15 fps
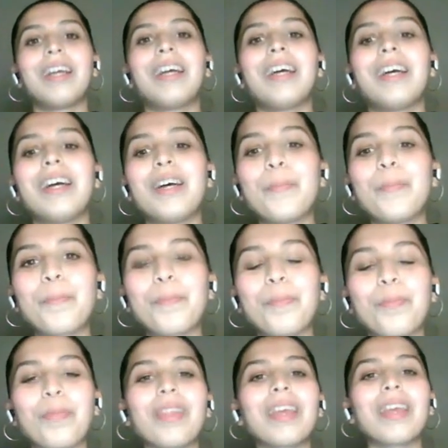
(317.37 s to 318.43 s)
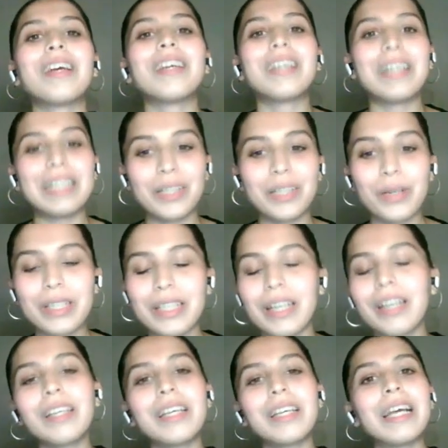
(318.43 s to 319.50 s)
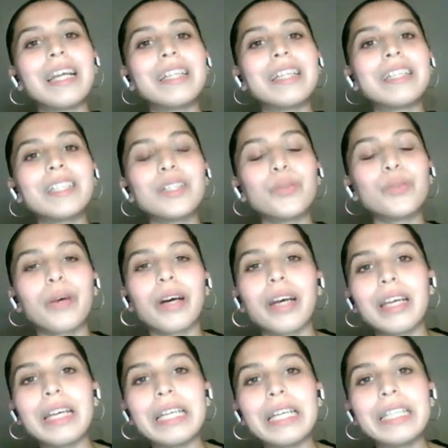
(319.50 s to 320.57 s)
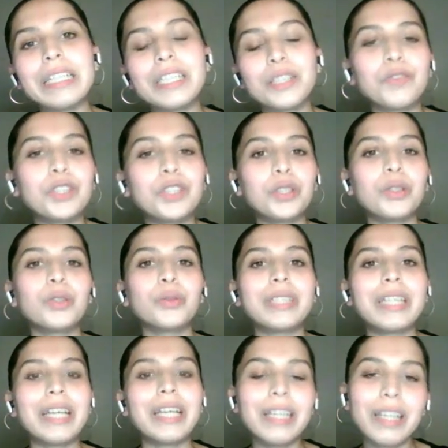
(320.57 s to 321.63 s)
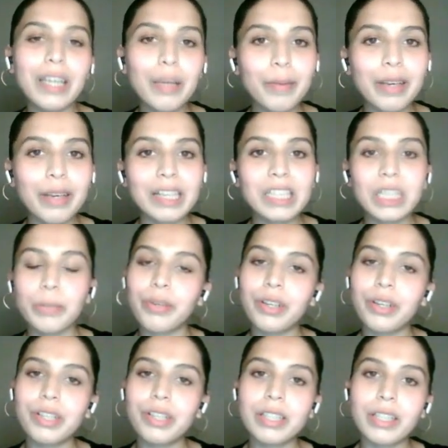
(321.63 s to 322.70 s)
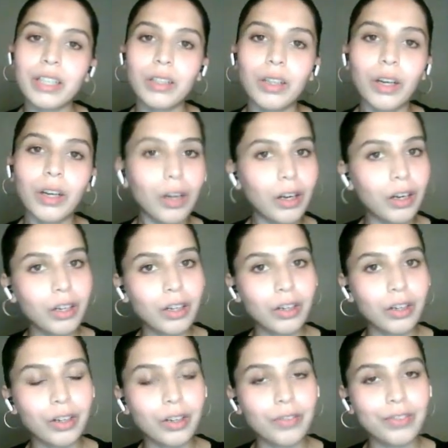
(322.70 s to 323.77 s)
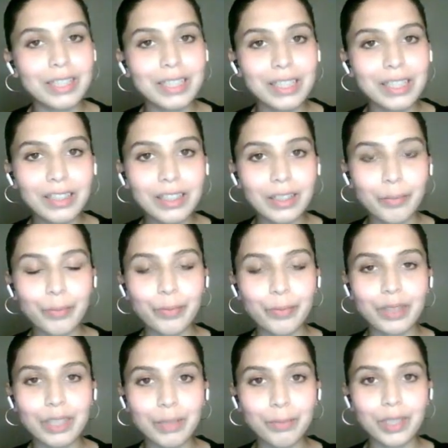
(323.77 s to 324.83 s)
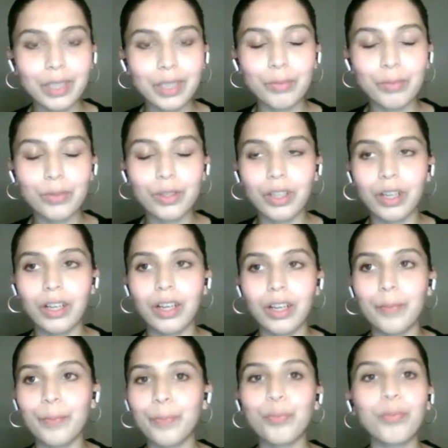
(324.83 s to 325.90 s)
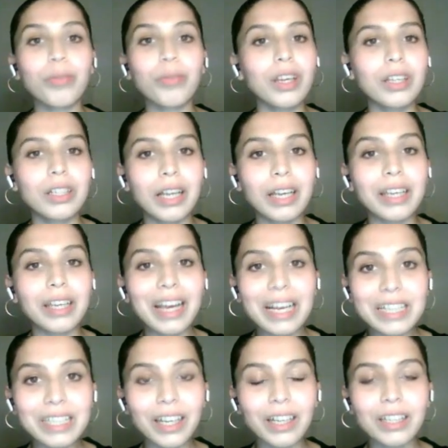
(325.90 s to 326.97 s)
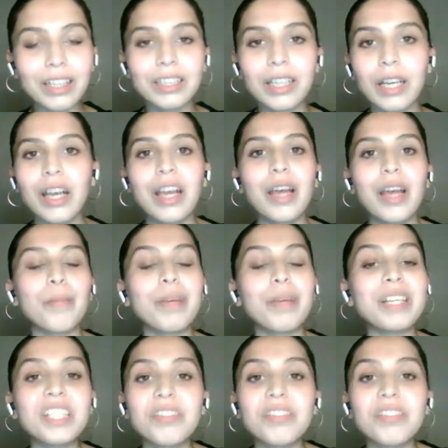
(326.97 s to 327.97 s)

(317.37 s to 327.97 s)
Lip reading: Um, as I was saying, this is why individuals with anemia experience a lot of the symptoms like headaches, mental